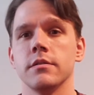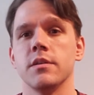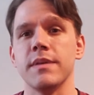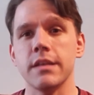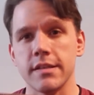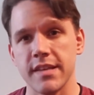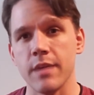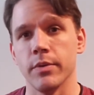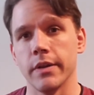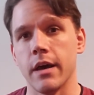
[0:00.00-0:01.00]
to be an
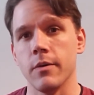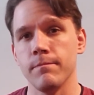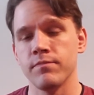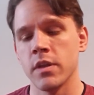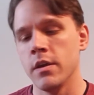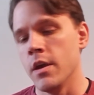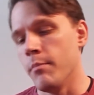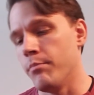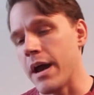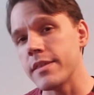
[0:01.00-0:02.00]
example now.
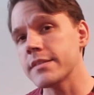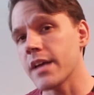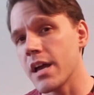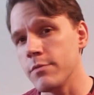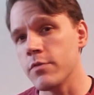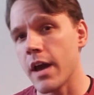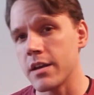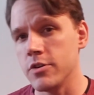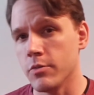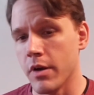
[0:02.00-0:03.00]
By the time you've
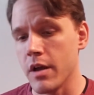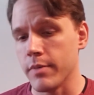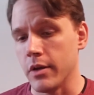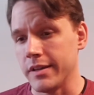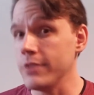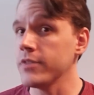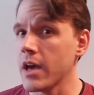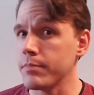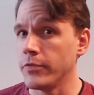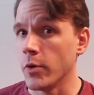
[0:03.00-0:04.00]
gotten your brown belt, if
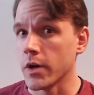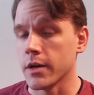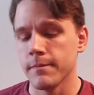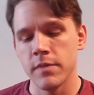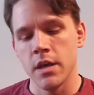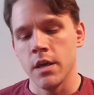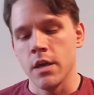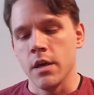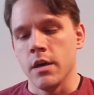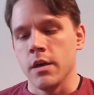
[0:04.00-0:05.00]
not before,
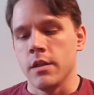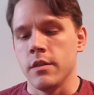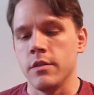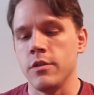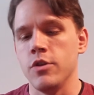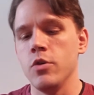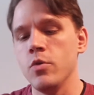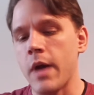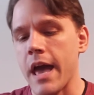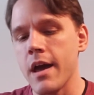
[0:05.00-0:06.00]

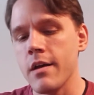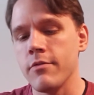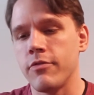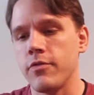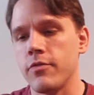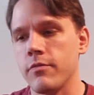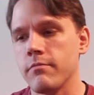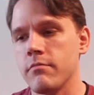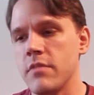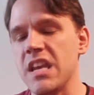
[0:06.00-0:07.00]
you have
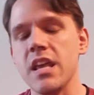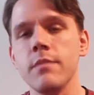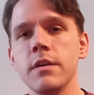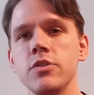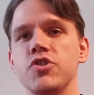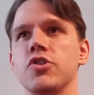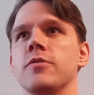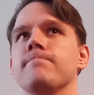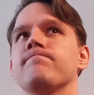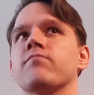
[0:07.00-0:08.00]
an image.
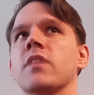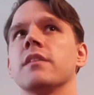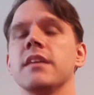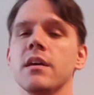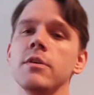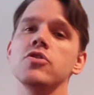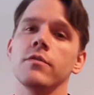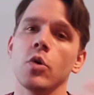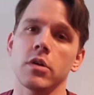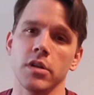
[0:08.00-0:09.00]
The image of
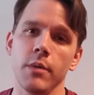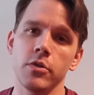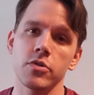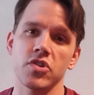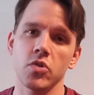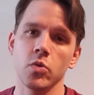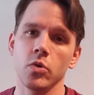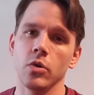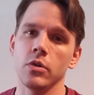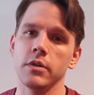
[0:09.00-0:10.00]
your club or your
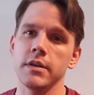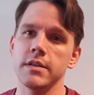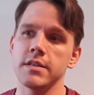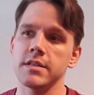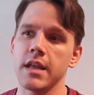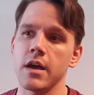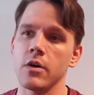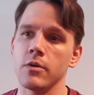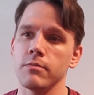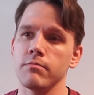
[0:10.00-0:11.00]
school is
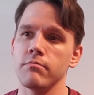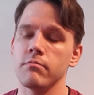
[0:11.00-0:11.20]
now